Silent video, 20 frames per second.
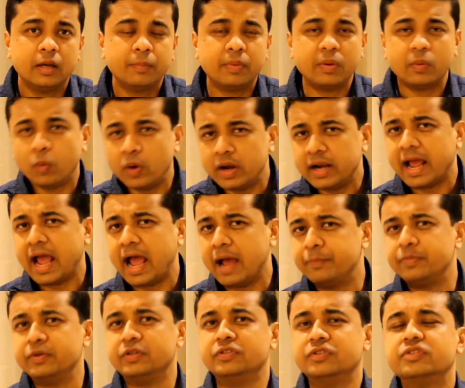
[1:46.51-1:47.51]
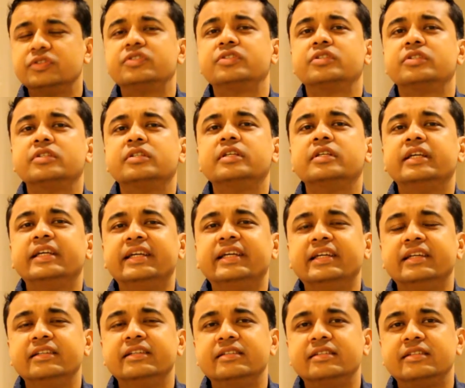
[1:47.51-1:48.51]
But what happens
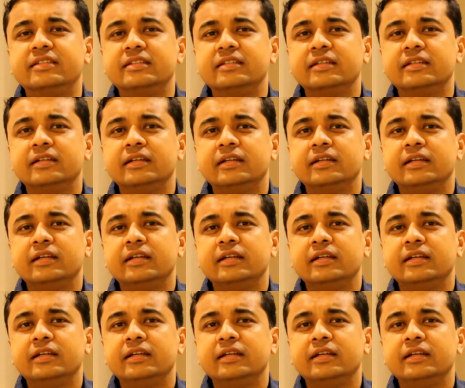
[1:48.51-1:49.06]
is